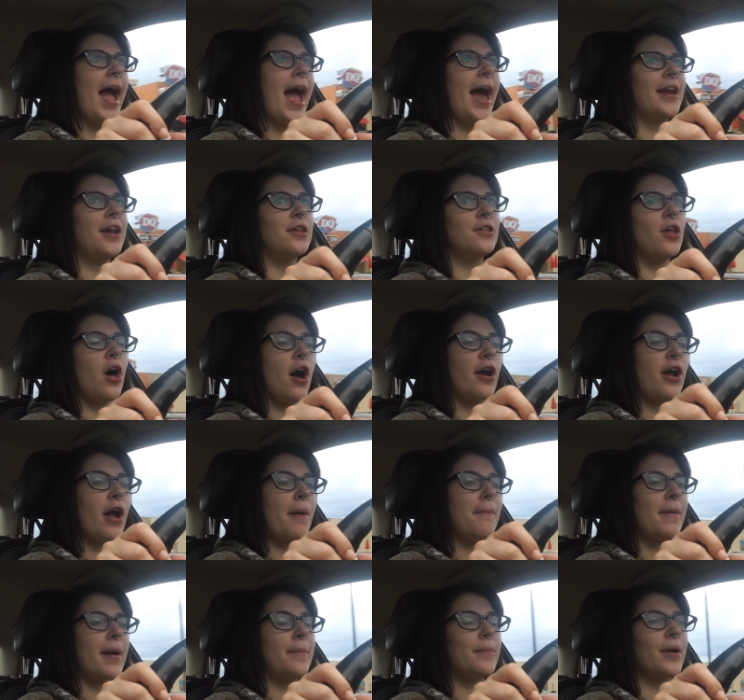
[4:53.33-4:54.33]
I had to lock
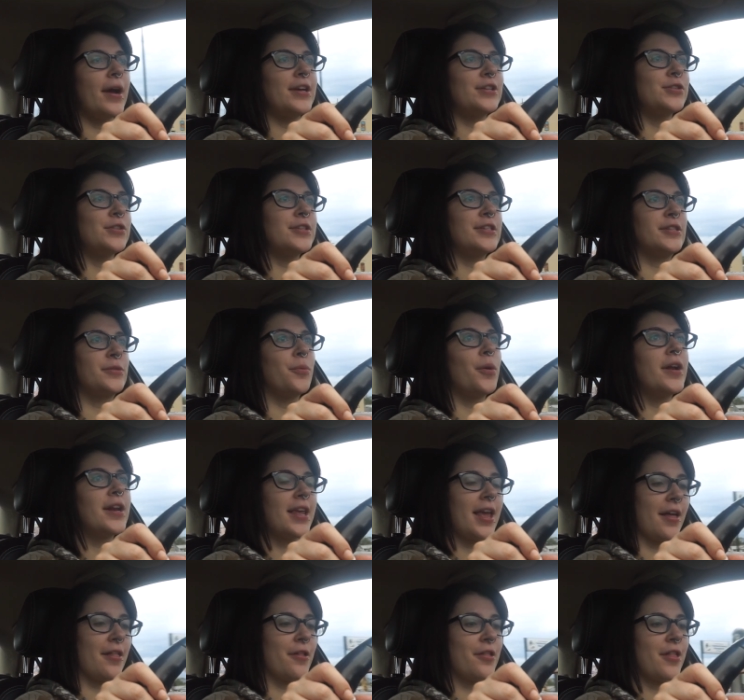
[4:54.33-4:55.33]
up my brakes on this
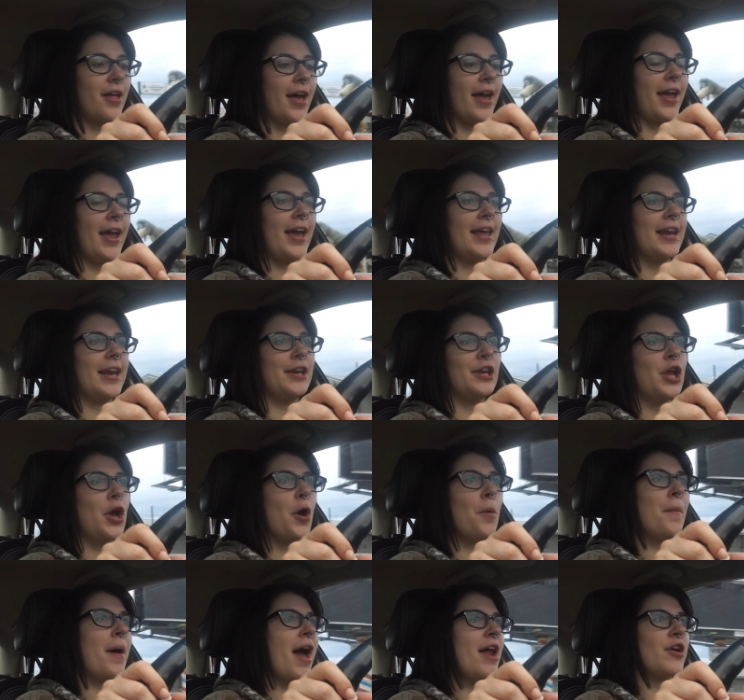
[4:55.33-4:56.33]
one yellow light and
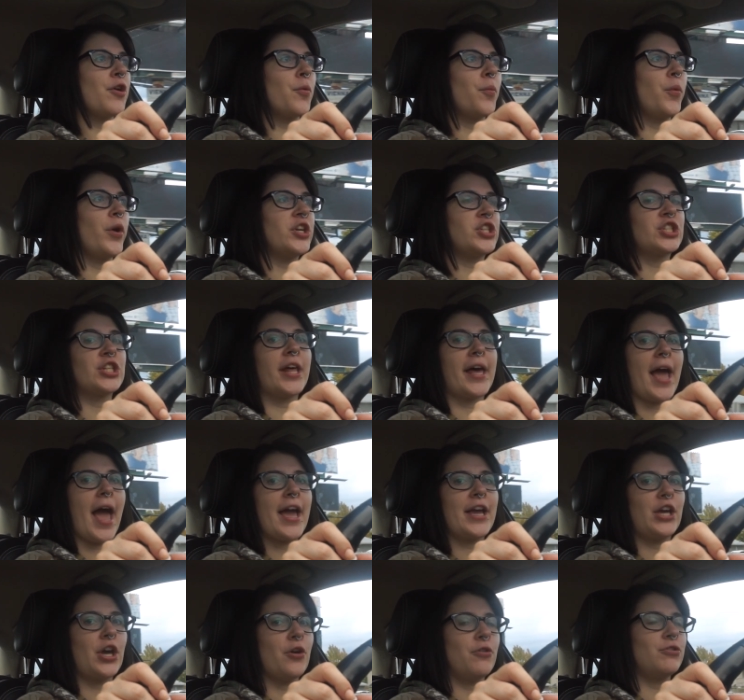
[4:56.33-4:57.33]
no matter which light
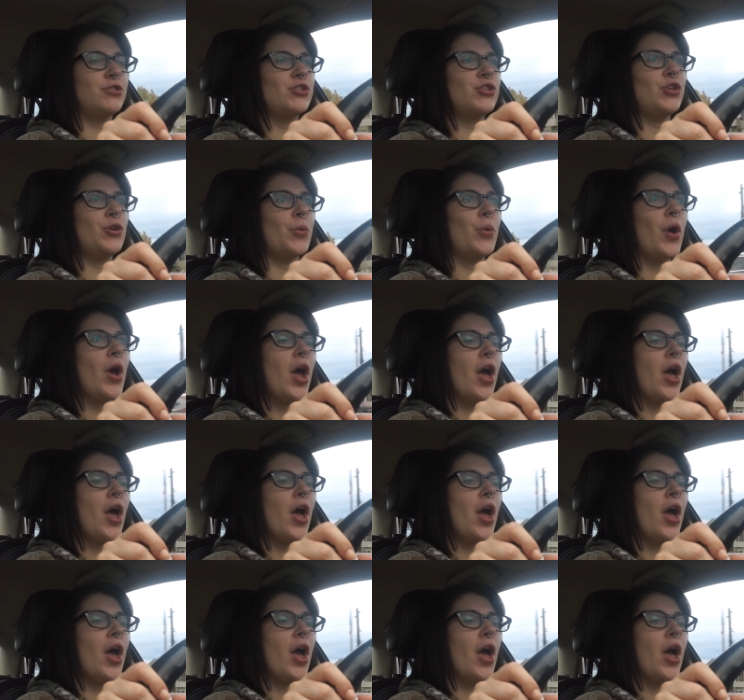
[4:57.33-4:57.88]
I go to